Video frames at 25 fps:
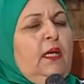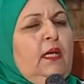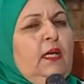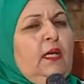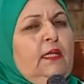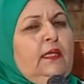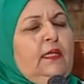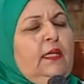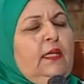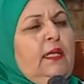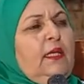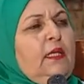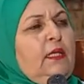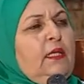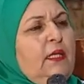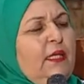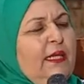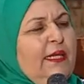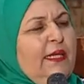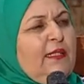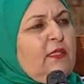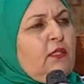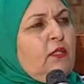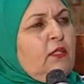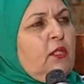And then
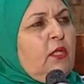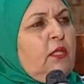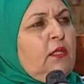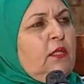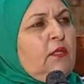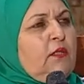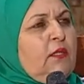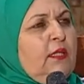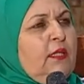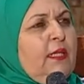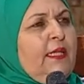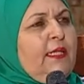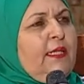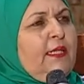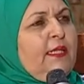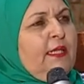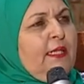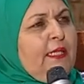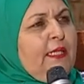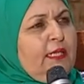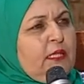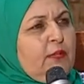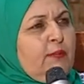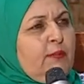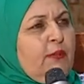later on, they
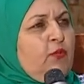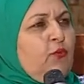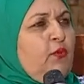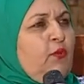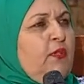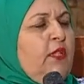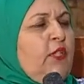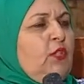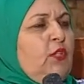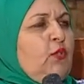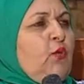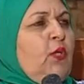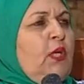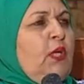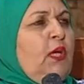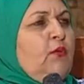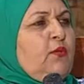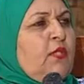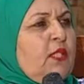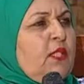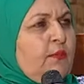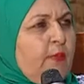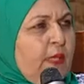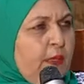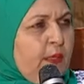linked between the two
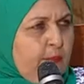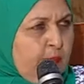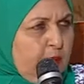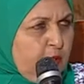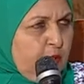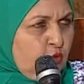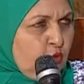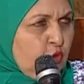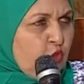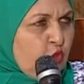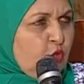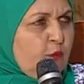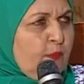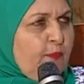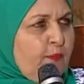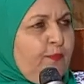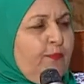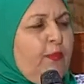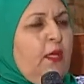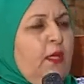houses by bridge.